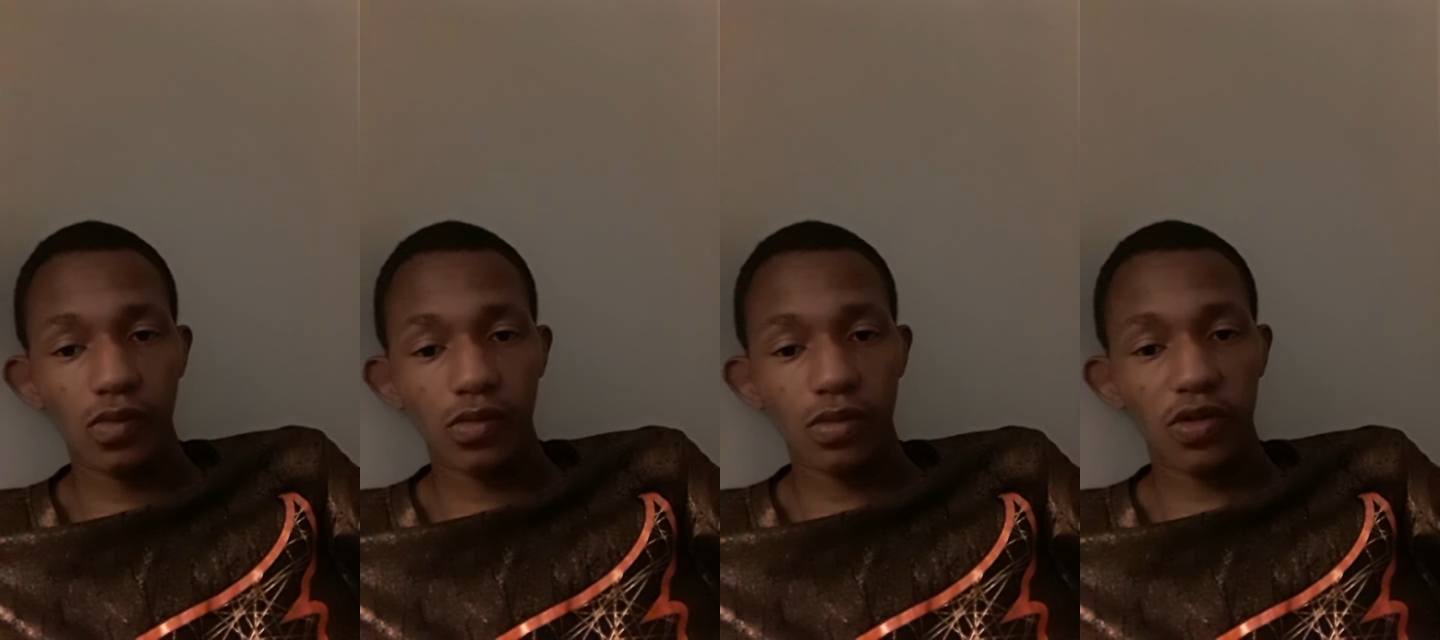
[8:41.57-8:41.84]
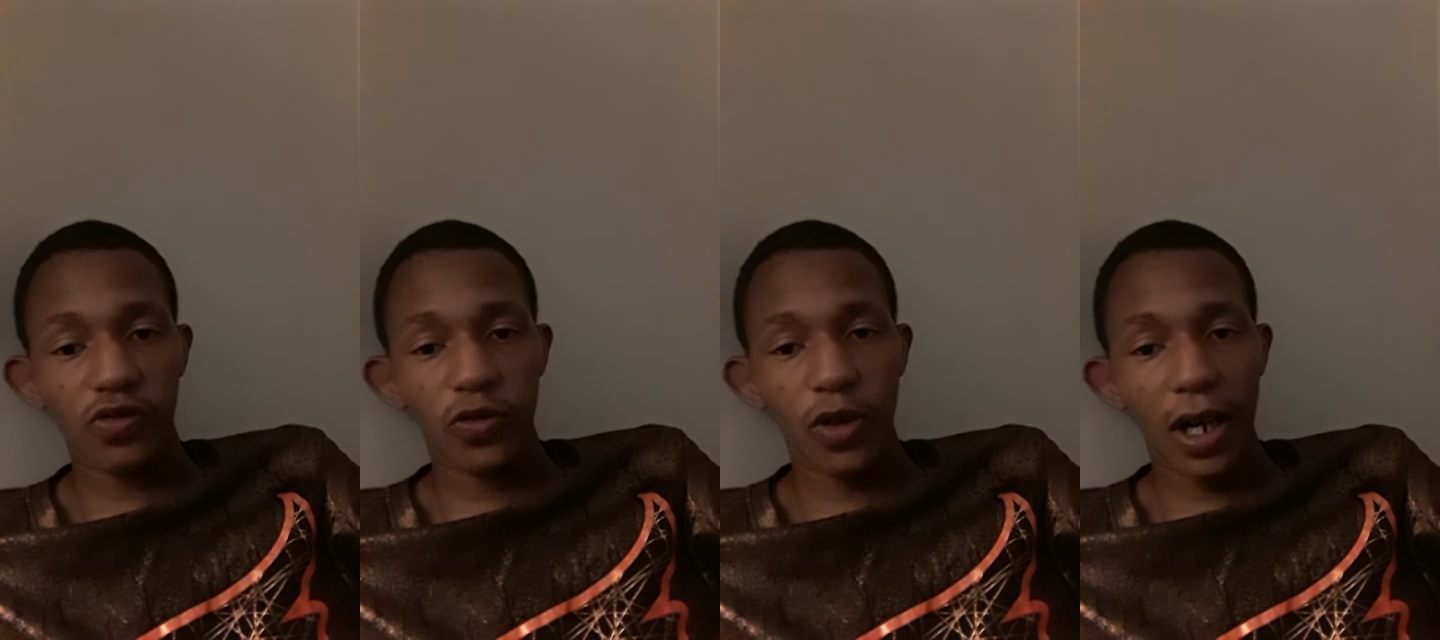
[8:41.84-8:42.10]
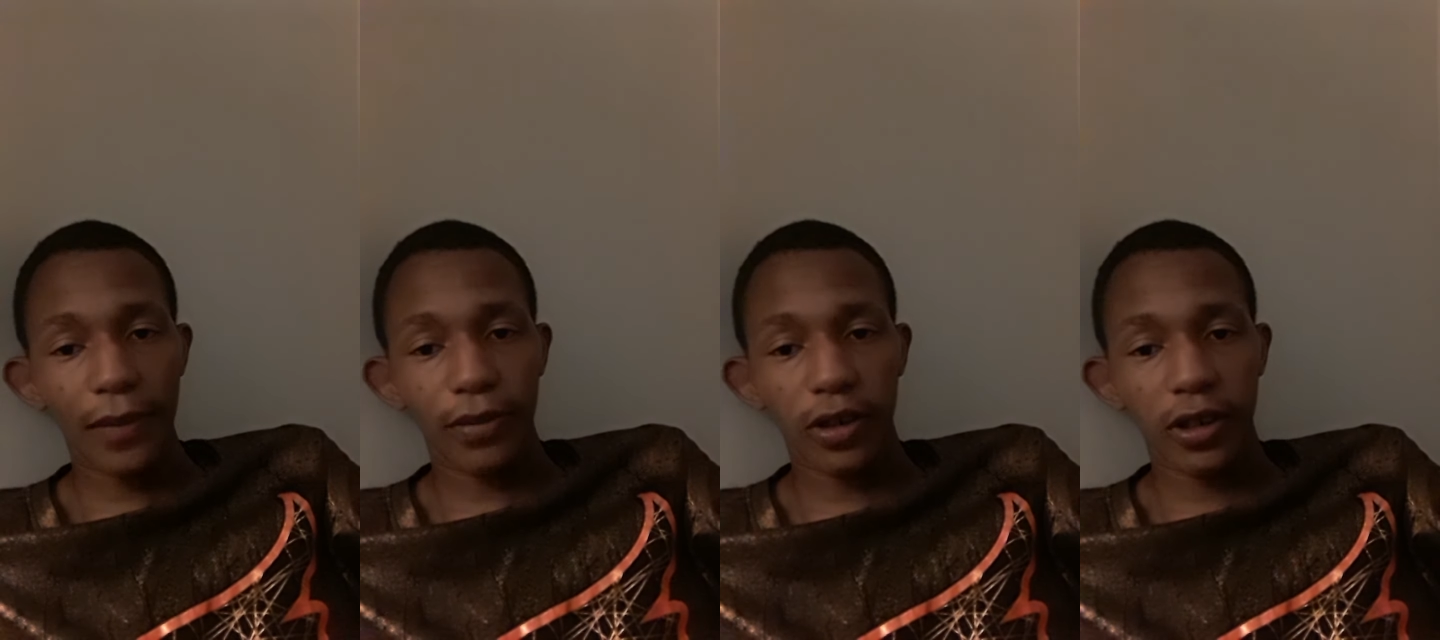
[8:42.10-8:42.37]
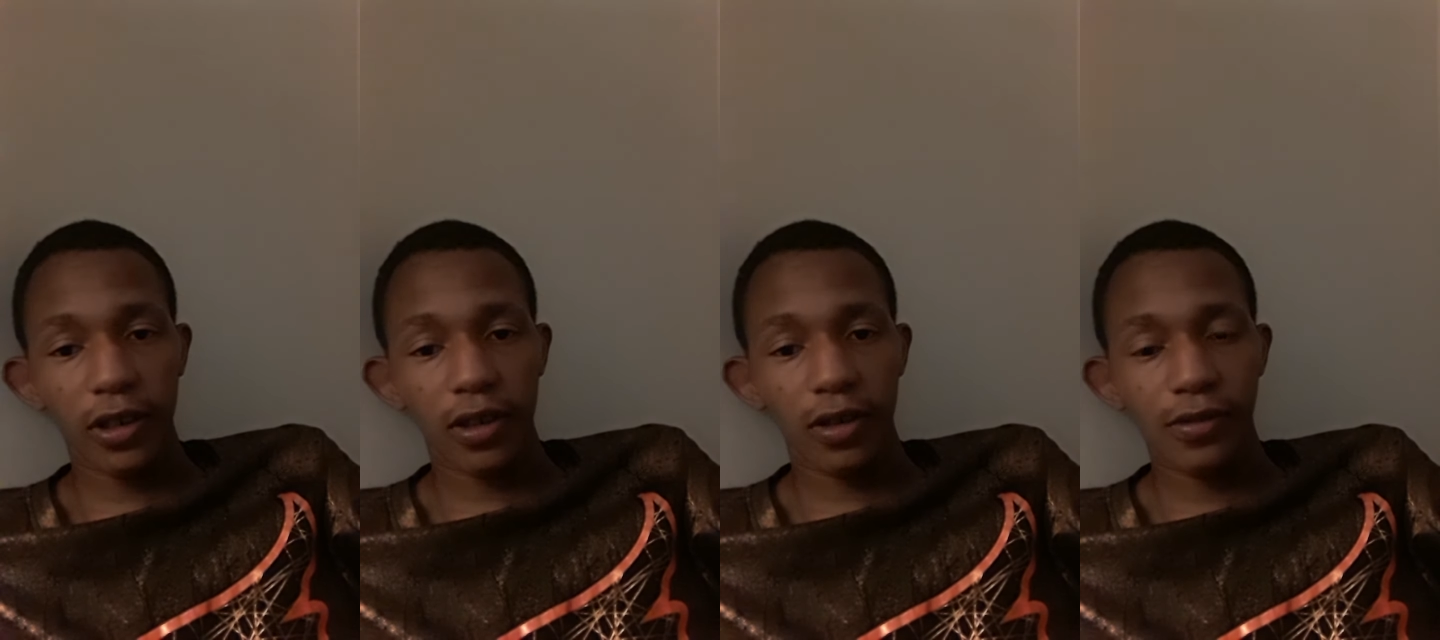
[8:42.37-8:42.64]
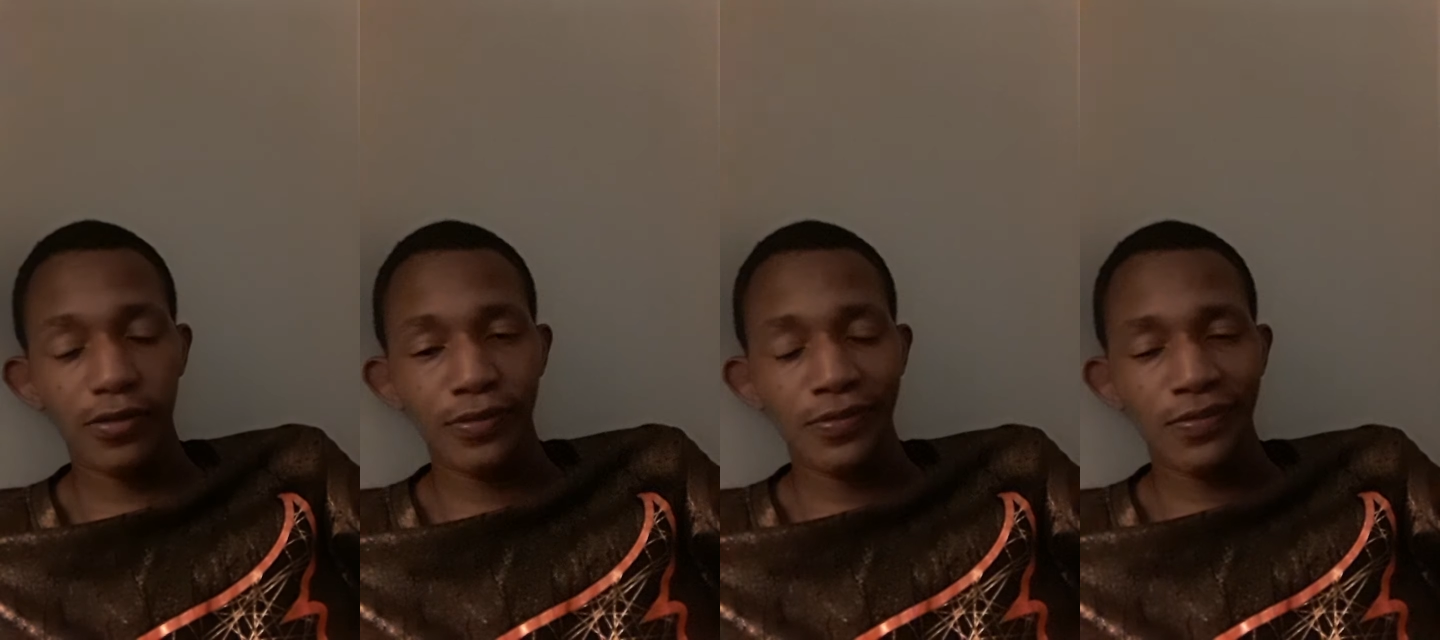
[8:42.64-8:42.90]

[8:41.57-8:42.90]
before I put it on.